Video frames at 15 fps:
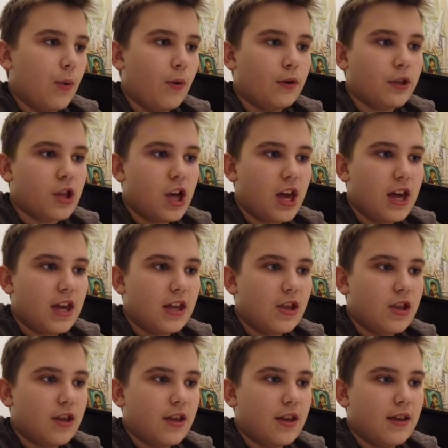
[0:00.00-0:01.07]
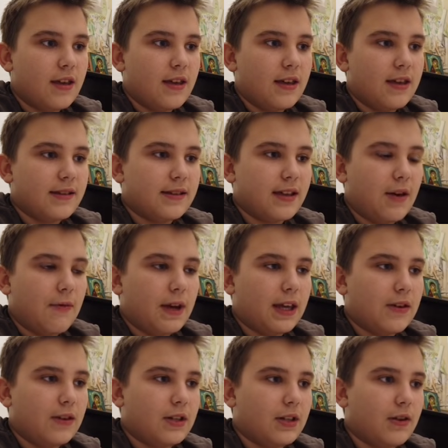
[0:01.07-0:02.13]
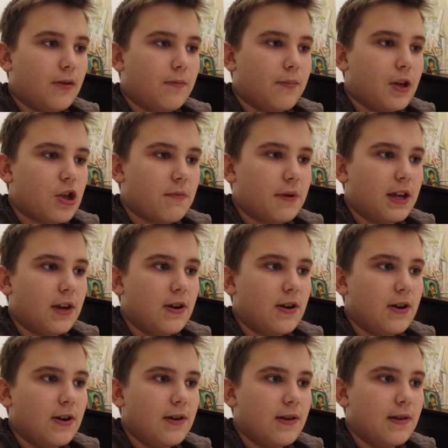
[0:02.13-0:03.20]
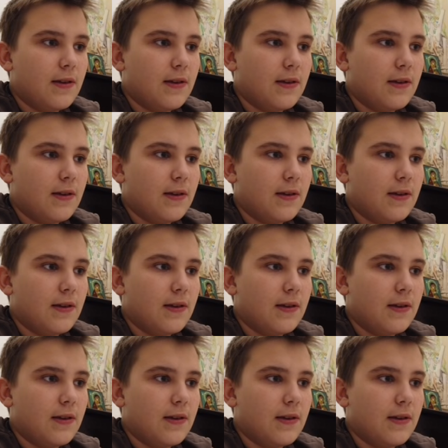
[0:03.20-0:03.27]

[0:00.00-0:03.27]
What changed is now we're going to go bishop here,